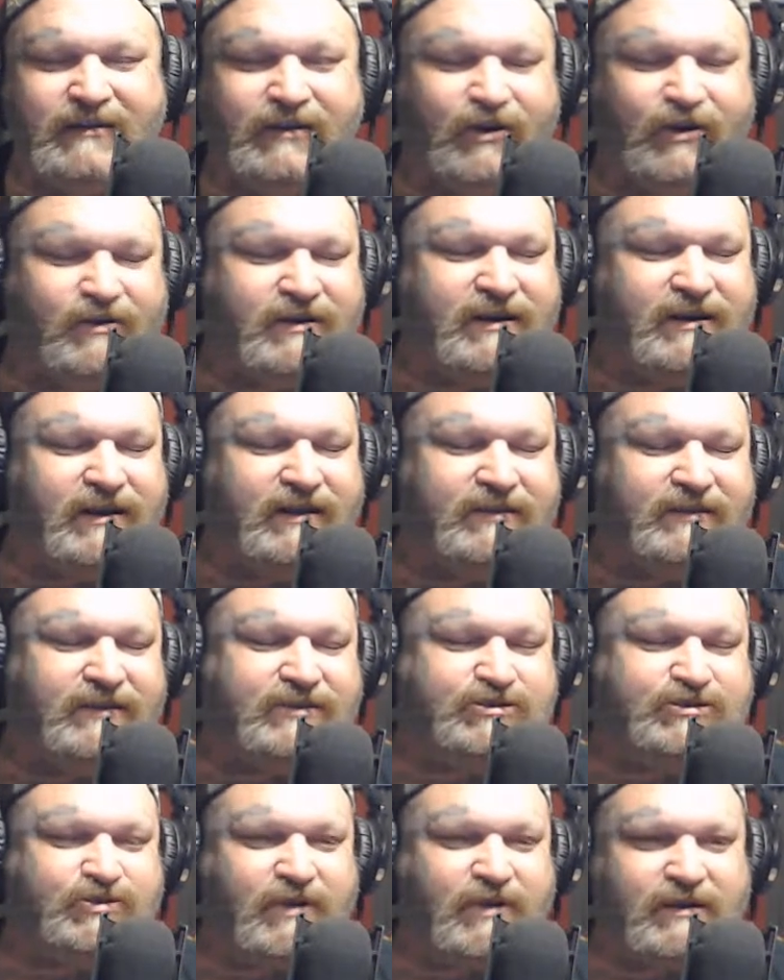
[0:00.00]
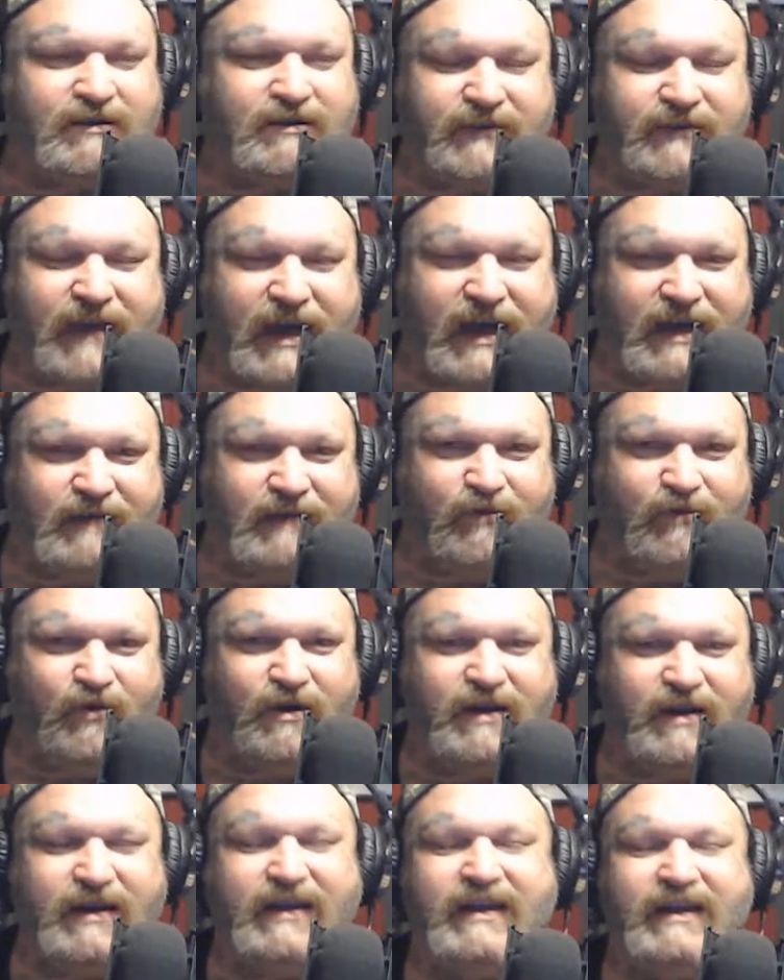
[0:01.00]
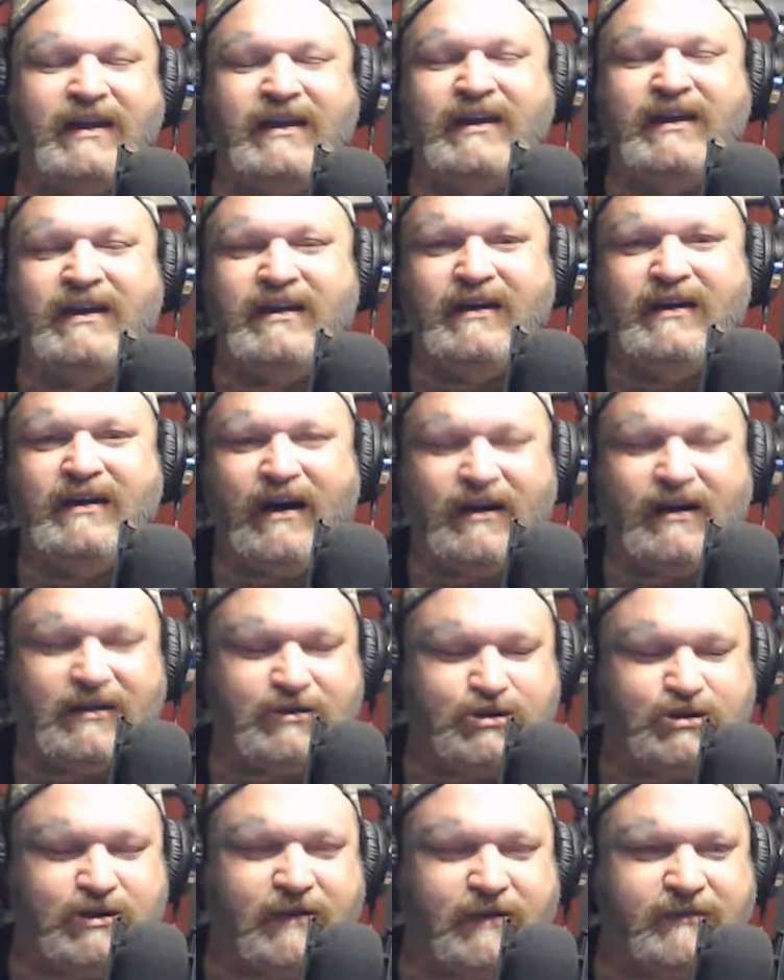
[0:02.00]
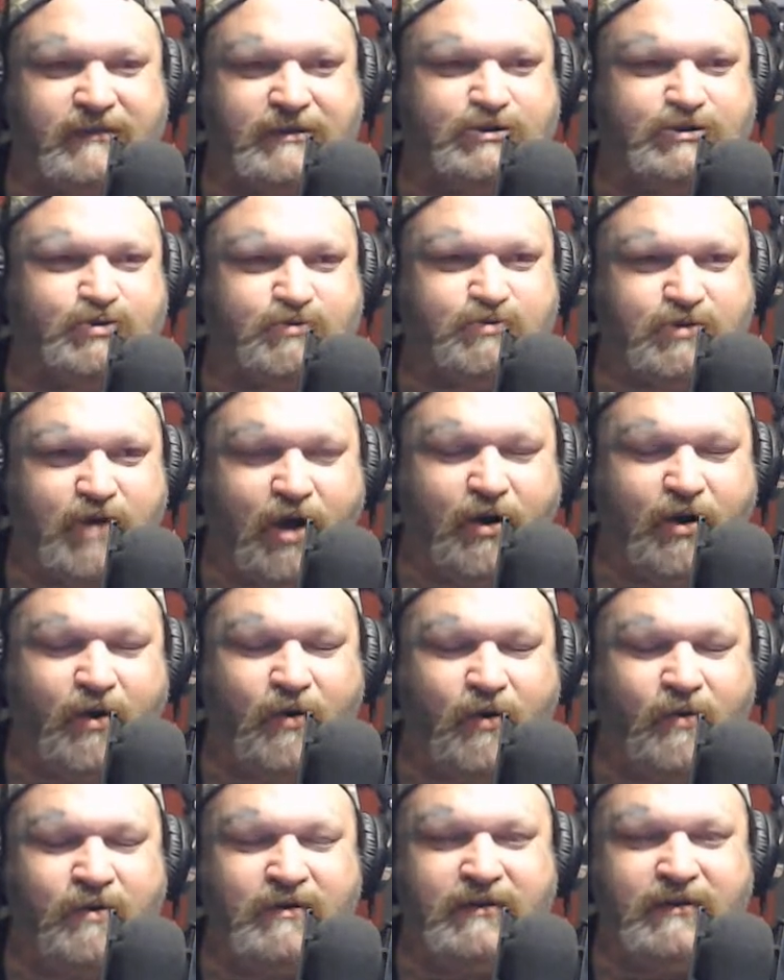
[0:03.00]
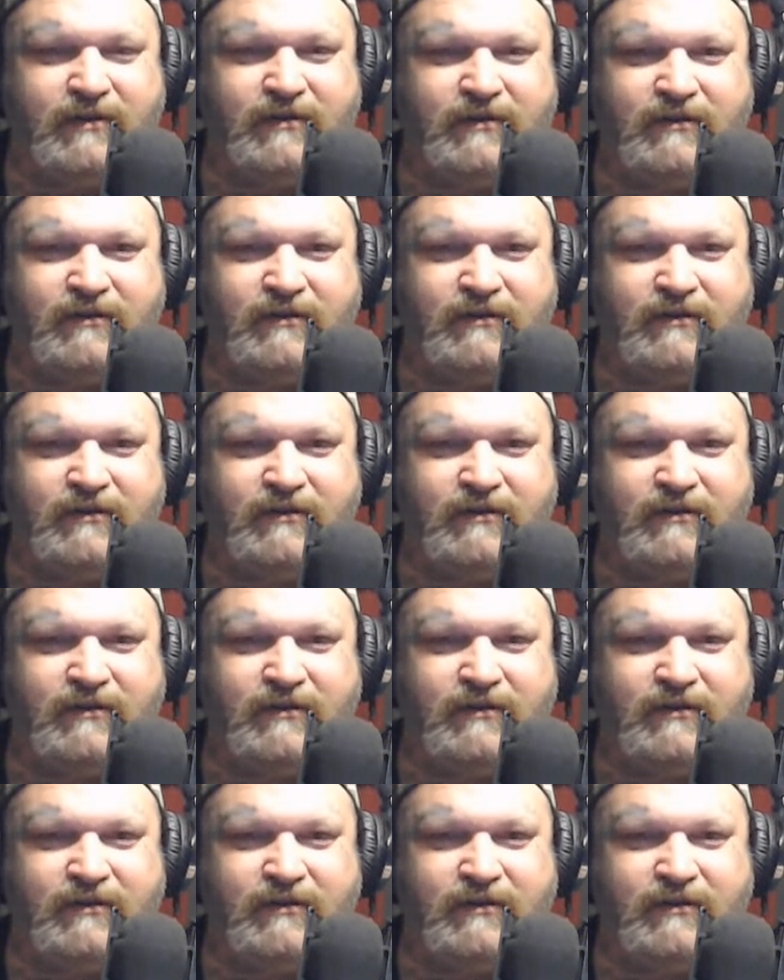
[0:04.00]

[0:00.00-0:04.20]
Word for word: during the, the truckers convoy uh, justin trudeau